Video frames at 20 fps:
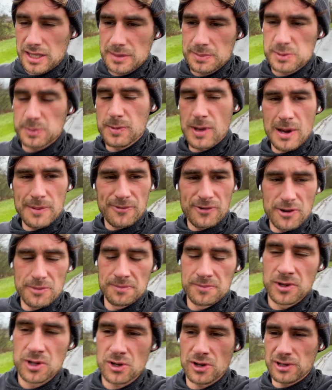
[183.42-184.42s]
keeps me up from
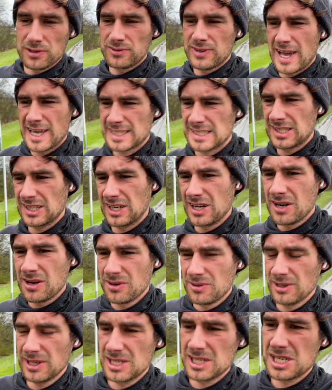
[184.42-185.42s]
going faster,
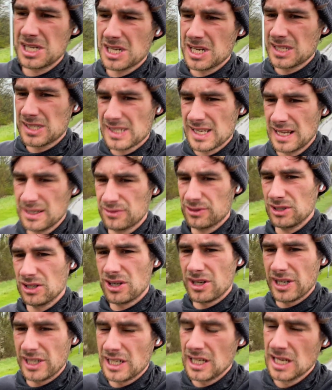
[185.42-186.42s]
which is kind of
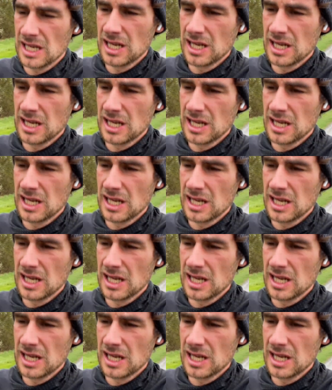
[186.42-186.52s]
annoying.